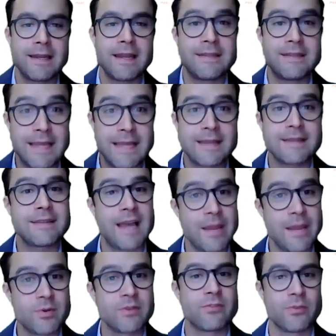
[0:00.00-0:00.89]
a debt
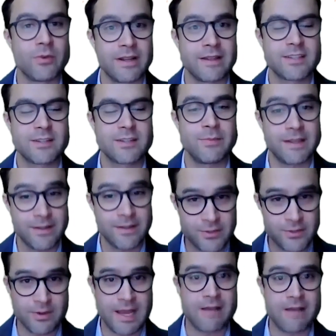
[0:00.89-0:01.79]
type of risk,
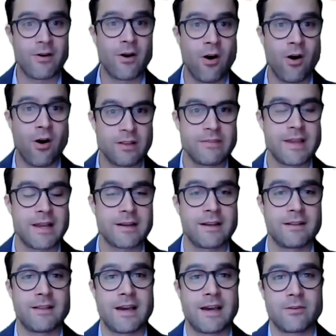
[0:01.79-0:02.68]
because you have all of
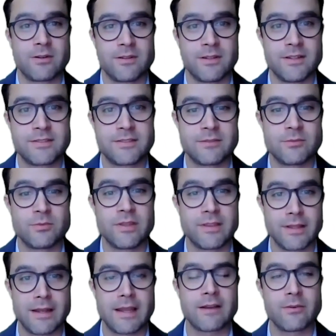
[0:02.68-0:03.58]
that collateral listed
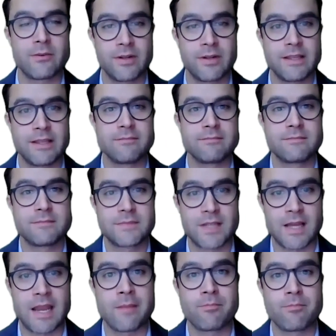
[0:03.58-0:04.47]
with an equity
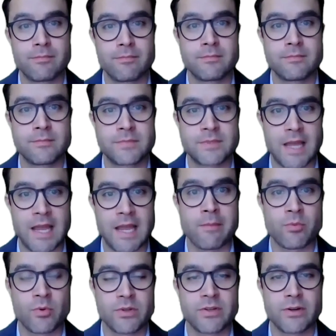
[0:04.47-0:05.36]

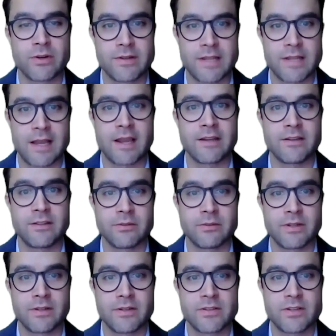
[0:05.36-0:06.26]
type return tied
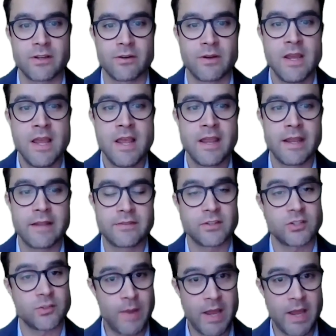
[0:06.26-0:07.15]
to it. And so
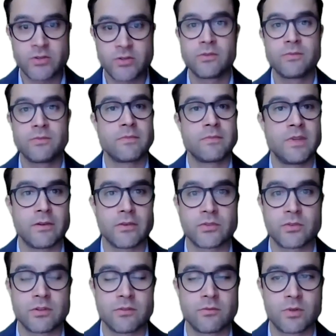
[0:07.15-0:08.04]
it's a special,
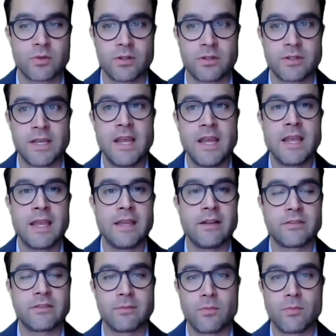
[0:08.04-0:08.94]
sort of world.
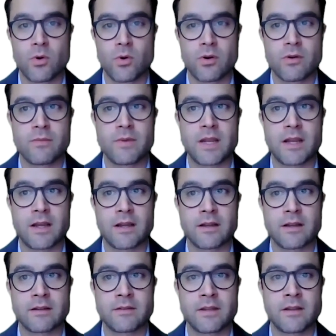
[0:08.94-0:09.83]
It is a
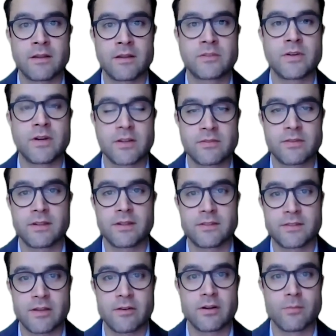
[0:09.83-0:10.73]
more traditionally
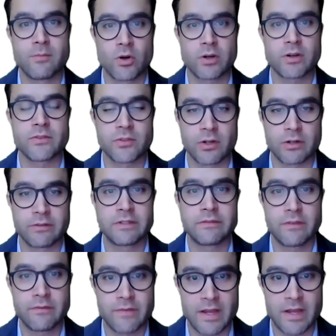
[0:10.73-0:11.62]
considered a more
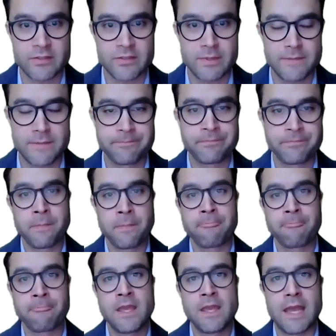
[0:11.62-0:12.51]
conservative investment.
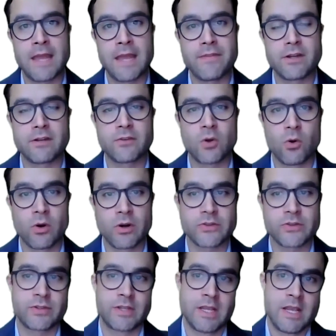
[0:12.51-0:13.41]
And then, of
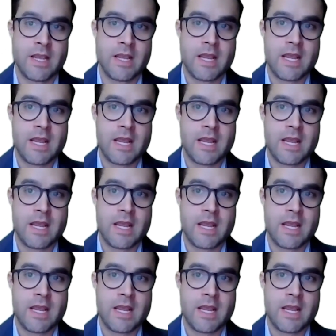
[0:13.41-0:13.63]
course,